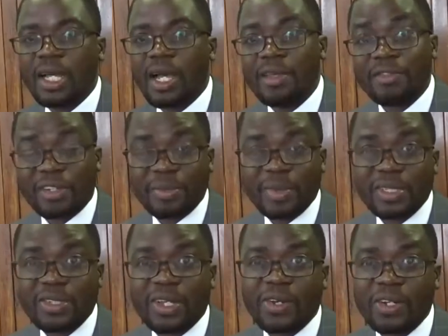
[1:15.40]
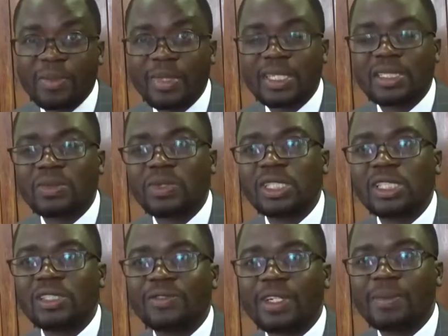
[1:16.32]
environmental economics, which
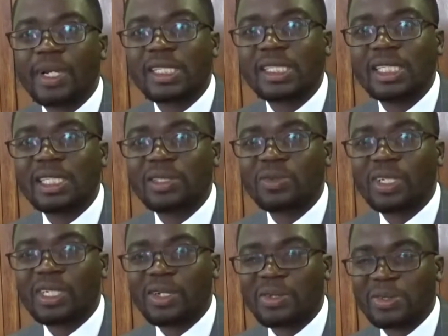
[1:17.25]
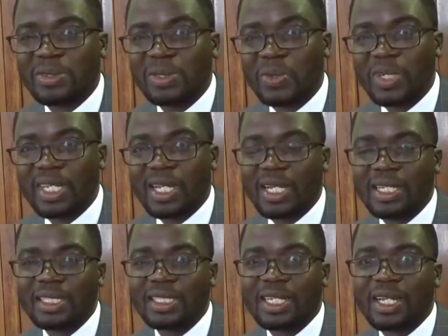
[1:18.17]
is very much linked to what I was doing
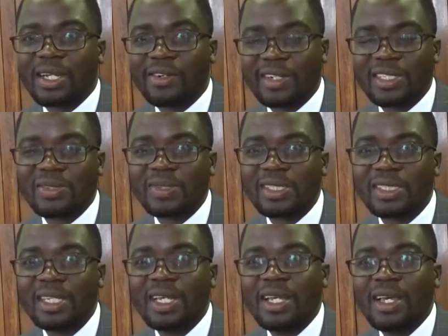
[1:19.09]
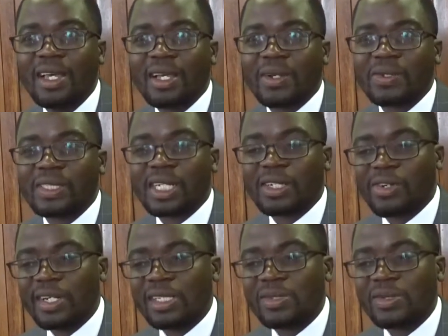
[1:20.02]
at Credit Suisse, because at
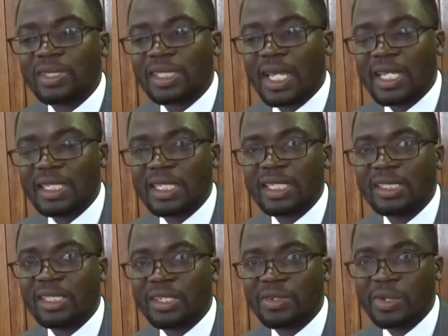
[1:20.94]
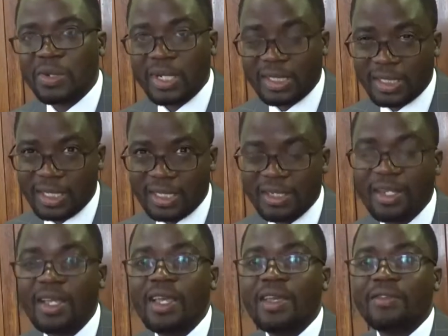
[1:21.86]
Credit Suisse, I interned in the real estate
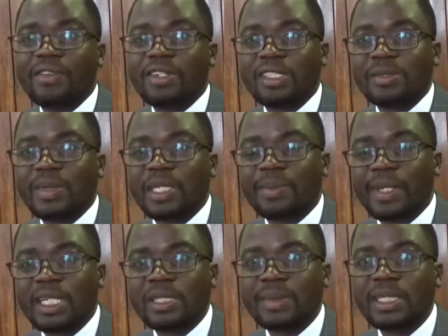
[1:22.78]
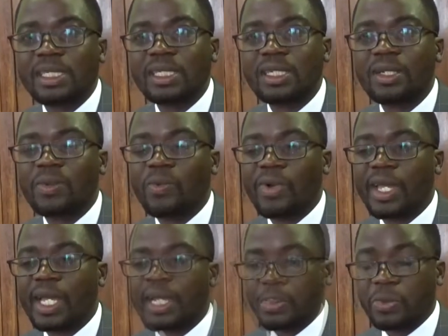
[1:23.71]
investment management,
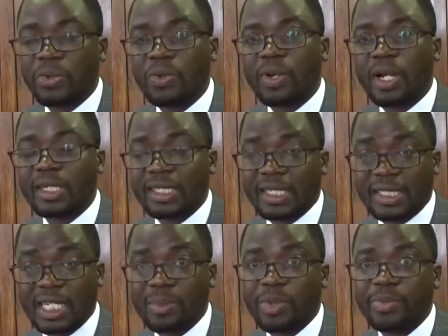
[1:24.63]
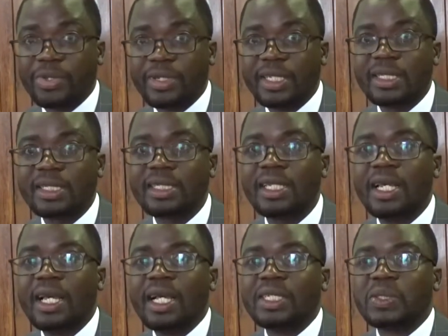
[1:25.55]
where we look at sustainable buildings.
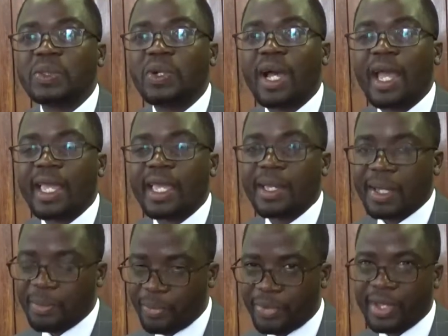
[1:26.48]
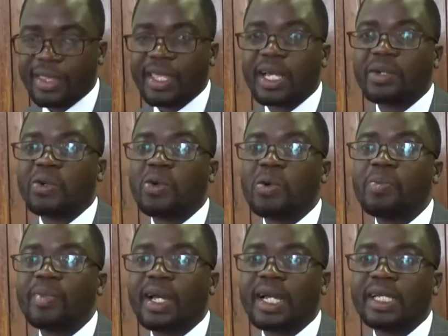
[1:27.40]
So I bring that
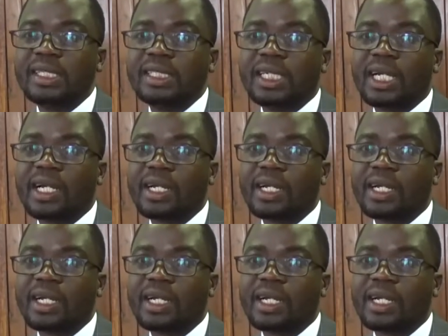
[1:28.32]
home and